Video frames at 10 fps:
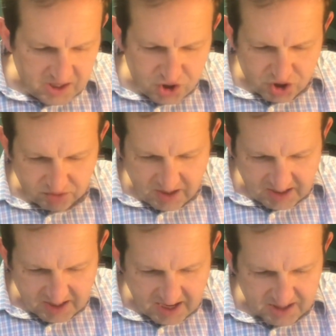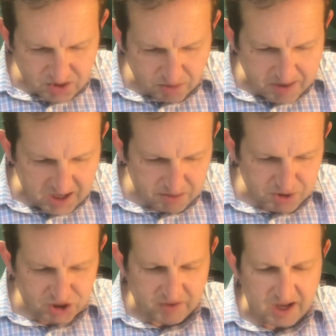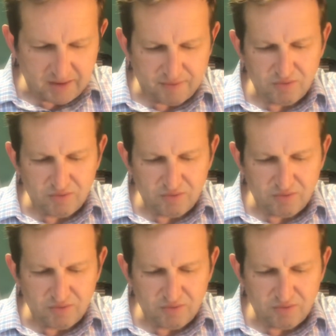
Shaliket Esrog Be'echav b'Shvat.